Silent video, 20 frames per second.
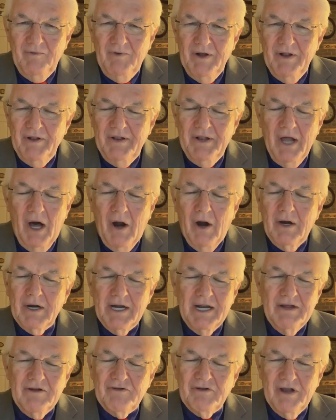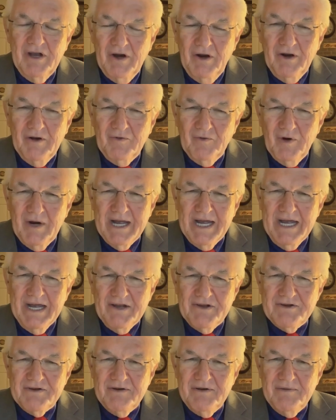with darkness and
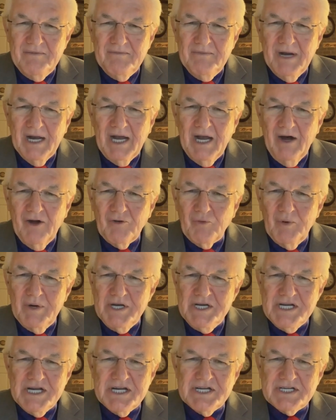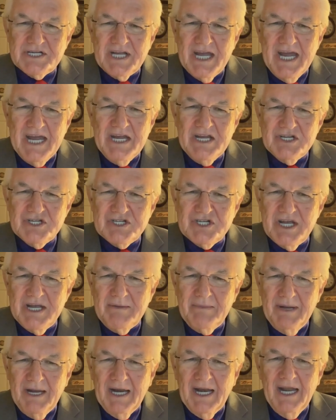unrest because we just can't
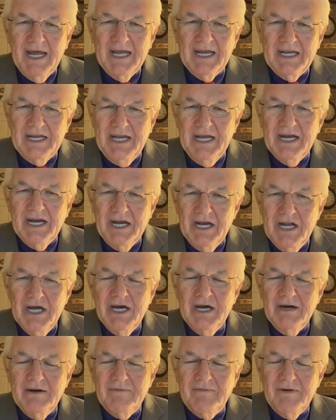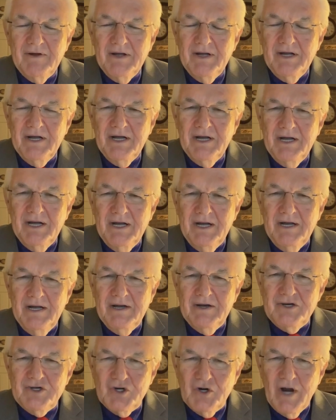seemingly get enough
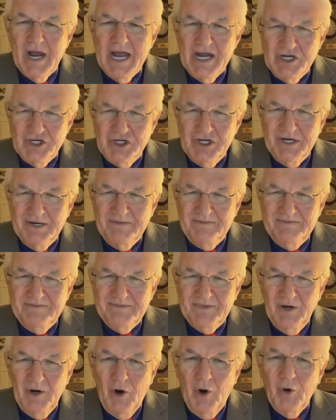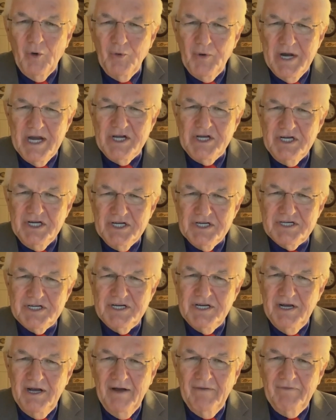treasure or riches
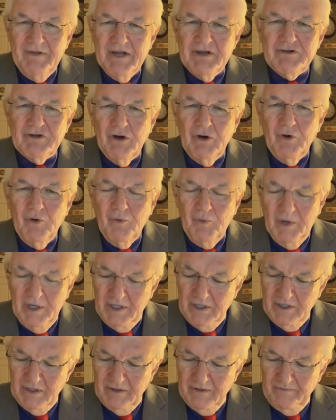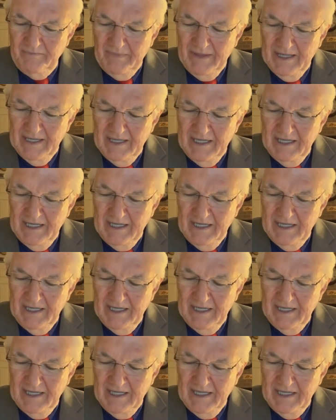of this old world.